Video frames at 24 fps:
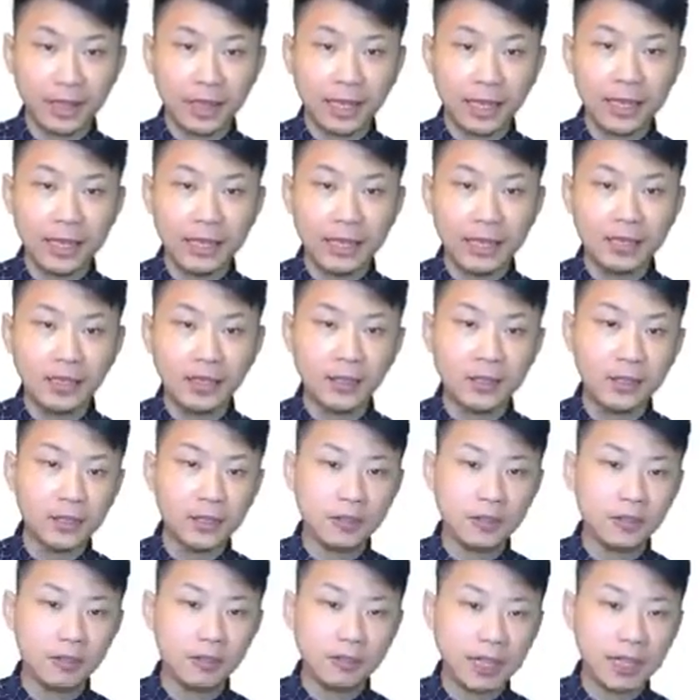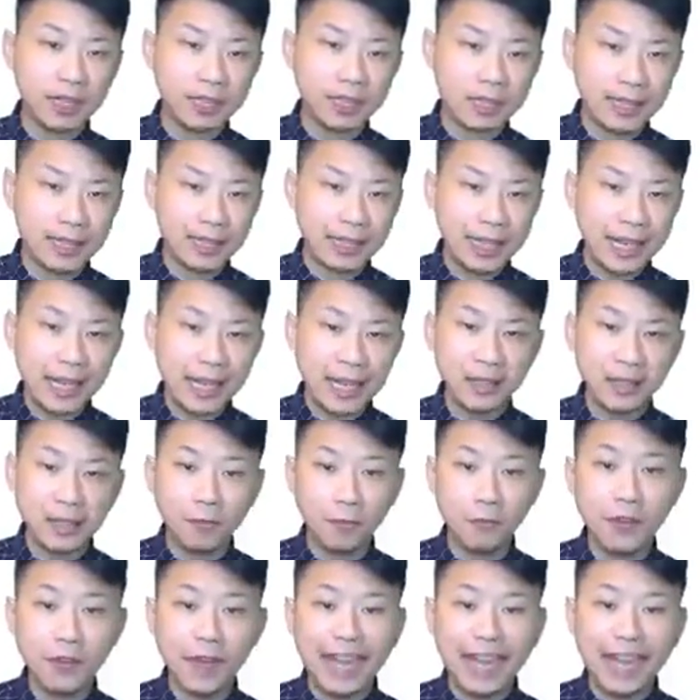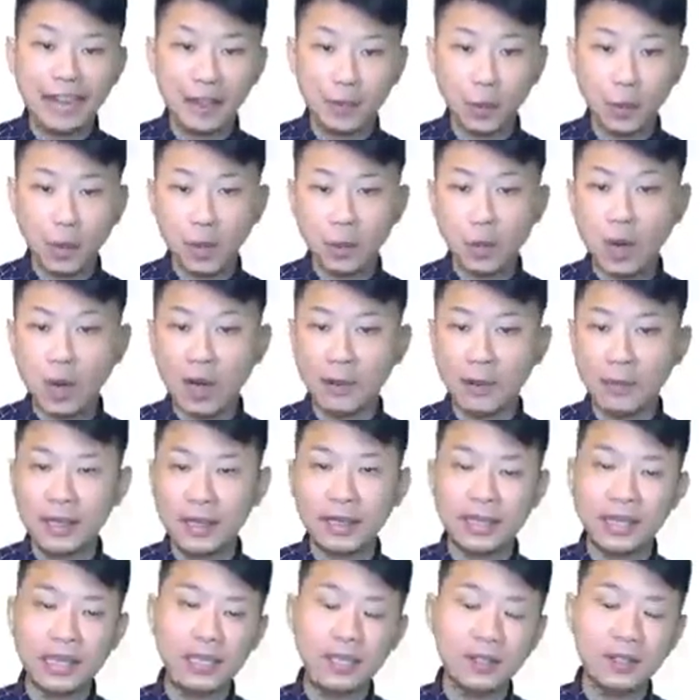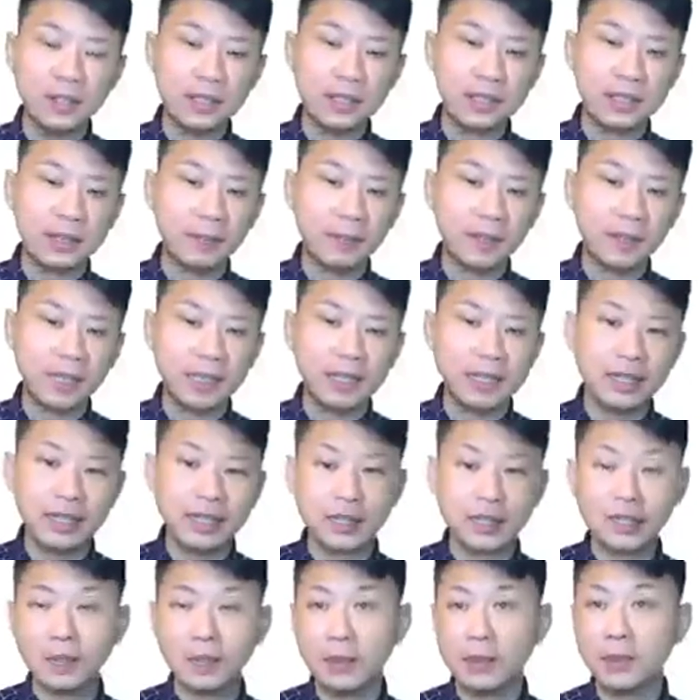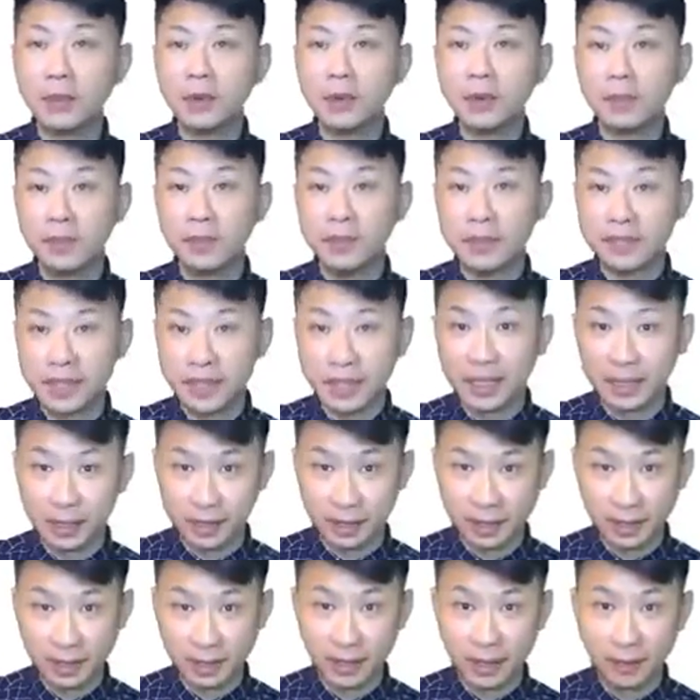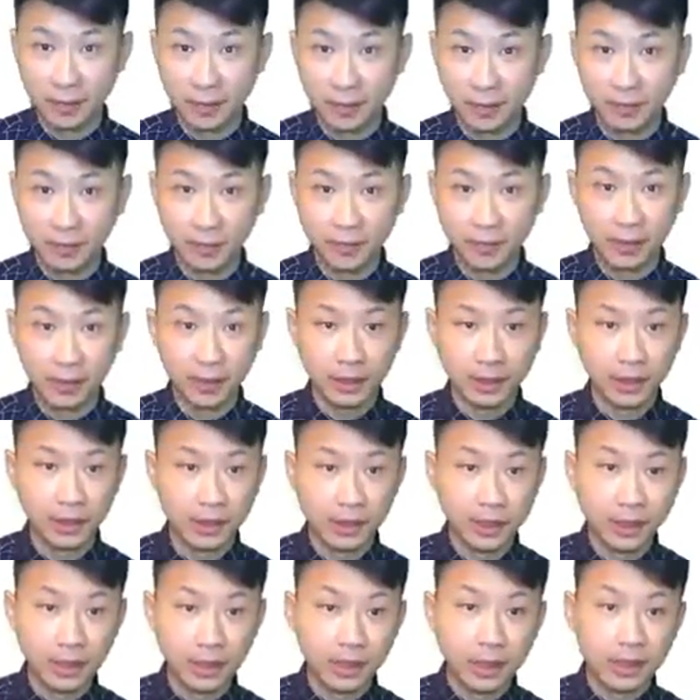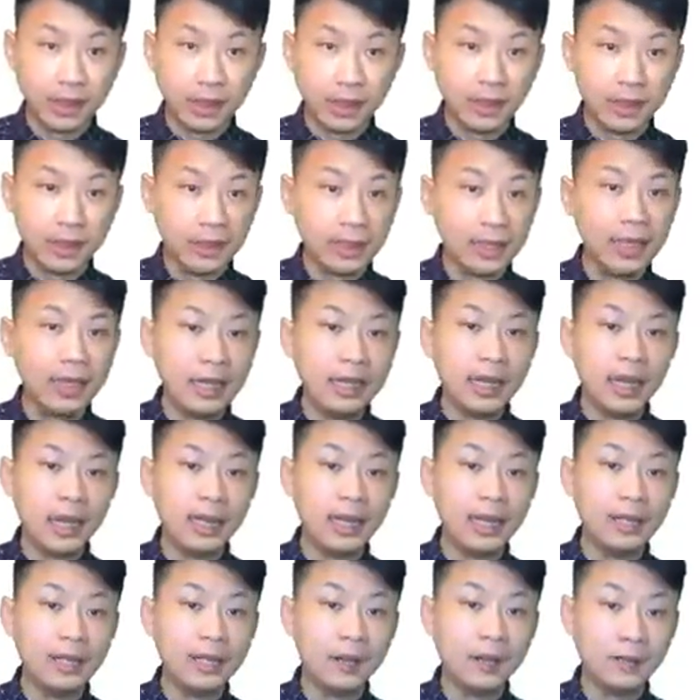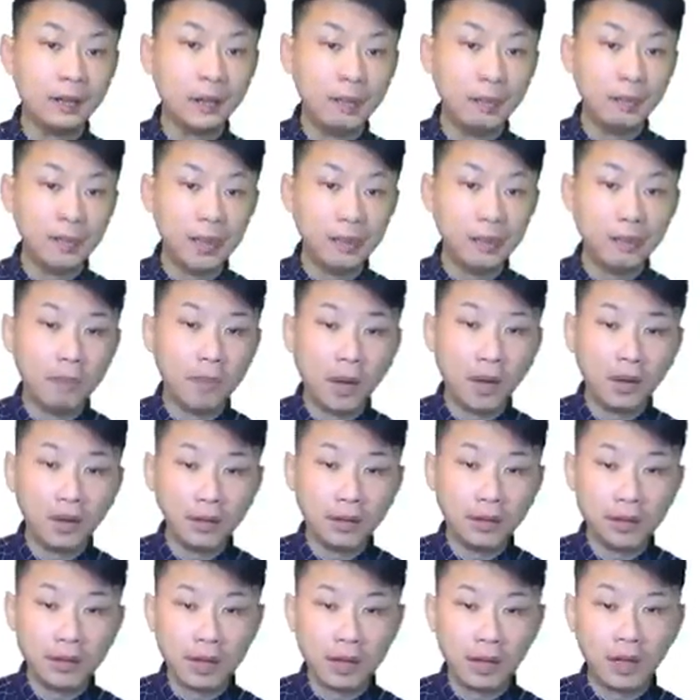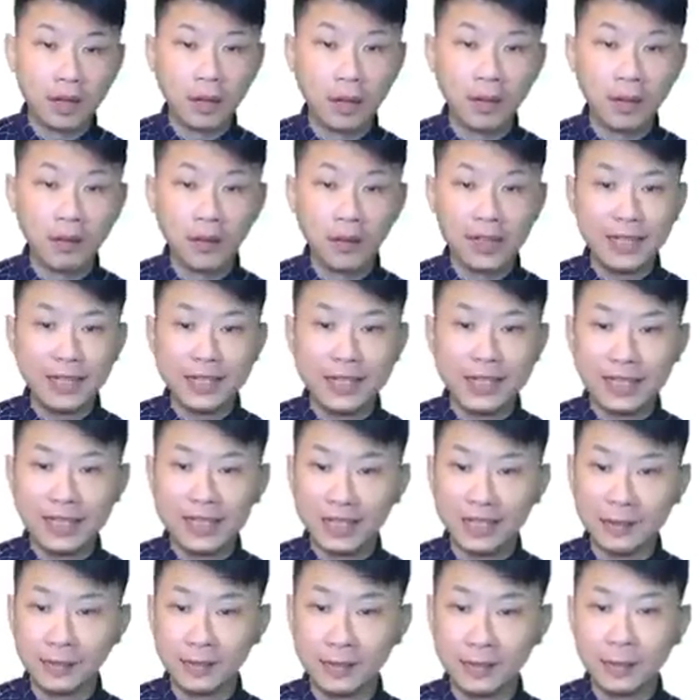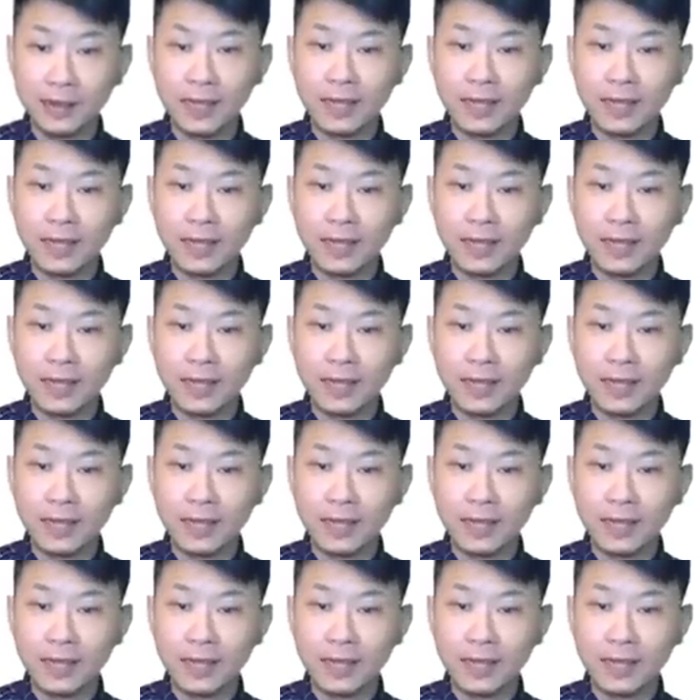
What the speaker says: And then also translate the vague requirements into something that's going to be more precise. Okay, and then you have to build models of a system